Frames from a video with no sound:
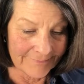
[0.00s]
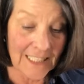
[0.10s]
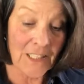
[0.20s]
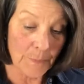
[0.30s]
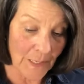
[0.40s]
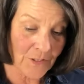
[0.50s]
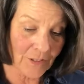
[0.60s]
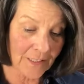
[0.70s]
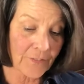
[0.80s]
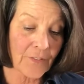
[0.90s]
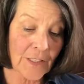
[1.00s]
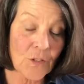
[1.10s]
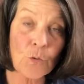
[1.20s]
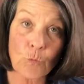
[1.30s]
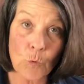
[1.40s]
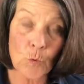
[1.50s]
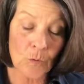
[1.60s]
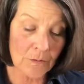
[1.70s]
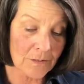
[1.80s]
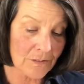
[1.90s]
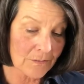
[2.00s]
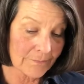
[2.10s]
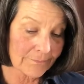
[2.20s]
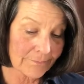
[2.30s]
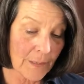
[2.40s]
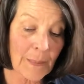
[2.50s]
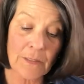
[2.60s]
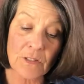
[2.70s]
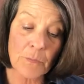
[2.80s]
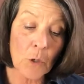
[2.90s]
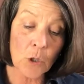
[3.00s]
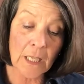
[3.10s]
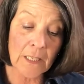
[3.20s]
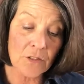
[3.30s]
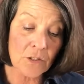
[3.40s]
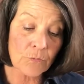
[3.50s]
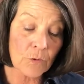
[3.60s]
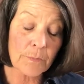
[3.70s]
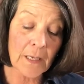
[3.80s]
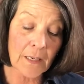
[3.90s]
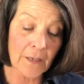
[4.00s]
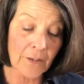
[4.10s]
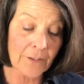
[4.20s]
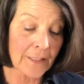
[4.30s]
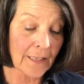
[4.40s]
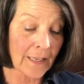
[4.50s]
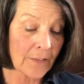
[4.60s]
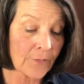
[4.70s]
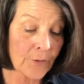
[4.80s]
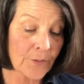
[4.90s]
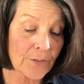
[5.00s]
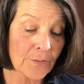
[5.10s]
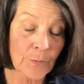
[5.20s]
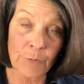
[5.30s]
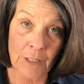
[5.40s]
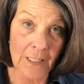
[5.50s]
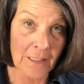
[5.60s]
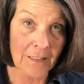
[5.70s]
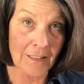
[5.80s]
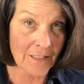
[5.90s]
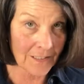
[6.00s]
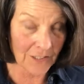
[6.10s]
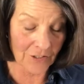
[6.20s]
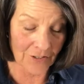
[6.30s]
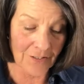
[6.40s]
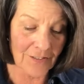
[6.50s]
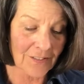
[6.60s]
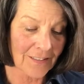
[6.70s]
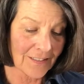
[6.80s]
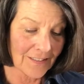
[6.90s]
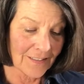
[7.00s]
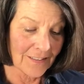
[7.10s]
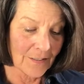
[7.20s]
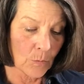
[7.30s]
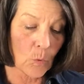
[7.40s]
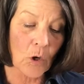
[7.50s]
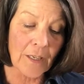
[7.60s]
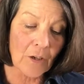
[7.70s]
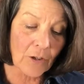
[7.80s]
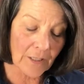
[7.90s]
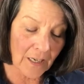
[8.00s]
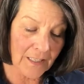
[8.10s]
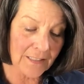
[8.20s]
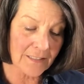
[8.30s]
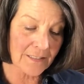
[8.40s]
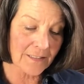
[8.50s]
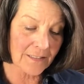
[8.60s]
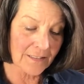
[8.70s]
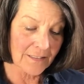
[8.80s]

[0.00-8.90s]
especially fixed rules about small engine repair in adverse marine conditions, walking on ice,